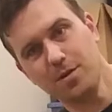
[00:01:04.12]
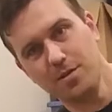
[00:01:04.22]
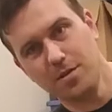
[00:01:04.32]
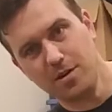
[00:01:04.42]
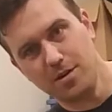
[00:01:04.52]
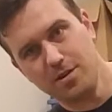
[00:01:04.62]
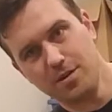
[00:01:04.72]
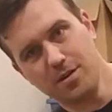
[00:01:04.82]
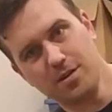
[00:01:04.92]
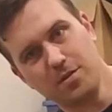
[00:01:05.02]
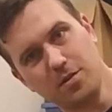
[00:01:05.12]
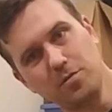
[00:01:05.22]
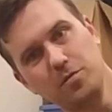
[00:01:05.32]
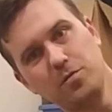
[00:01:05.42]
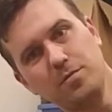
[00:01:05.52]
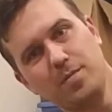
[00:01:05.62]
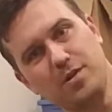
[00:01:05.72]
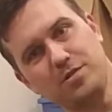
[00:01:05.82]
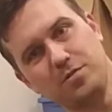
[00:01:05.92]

of the glute muscle